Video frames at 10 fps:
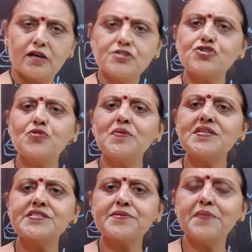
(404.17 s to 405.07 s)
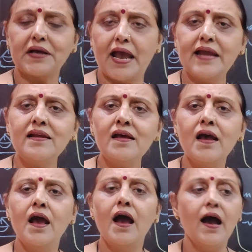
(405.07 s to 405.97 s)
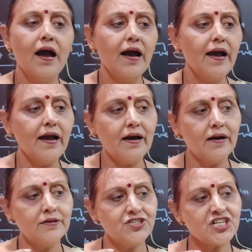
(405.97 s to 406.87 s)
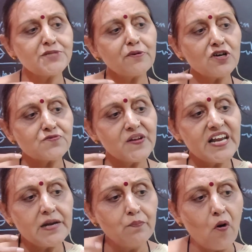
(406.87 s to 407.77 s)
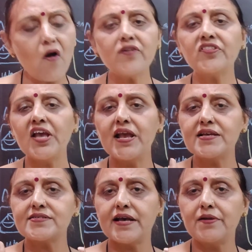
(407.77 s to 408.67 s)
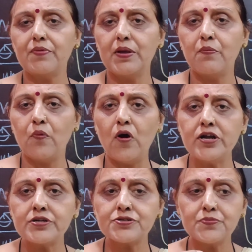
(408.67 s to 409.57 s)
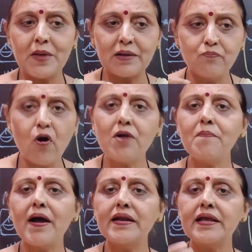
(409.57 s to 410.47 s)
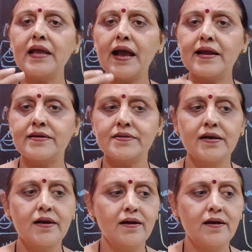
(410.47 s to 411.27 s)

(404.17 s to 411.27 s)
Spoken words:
Consumerism again, just because we need more things and we want to make more money and